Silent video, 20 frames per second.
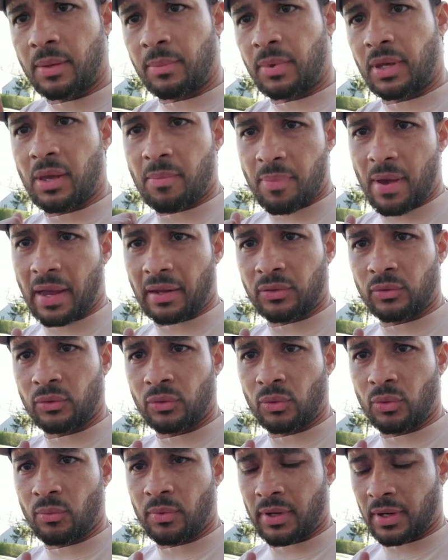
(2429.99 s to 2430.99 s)
Let me get back
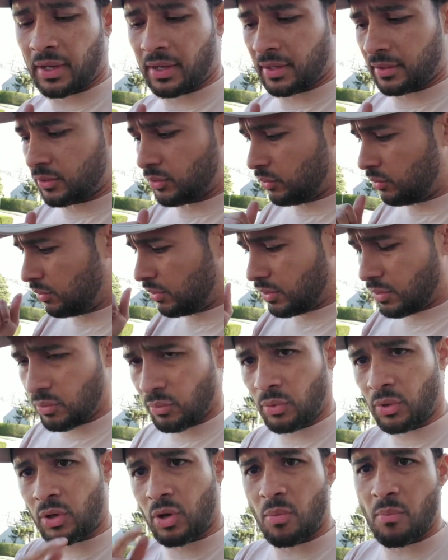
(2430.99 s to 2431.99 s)
to doing what I gotta do.
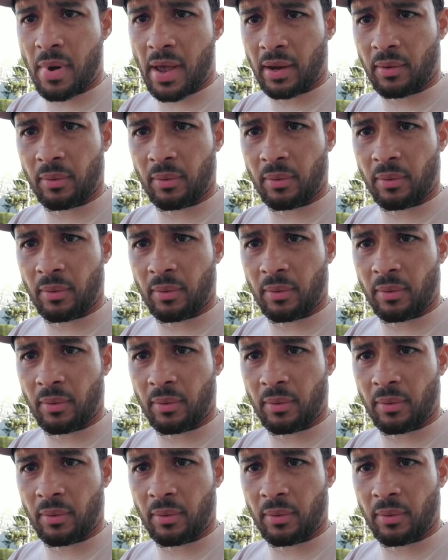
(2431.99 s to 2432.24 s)
We'll come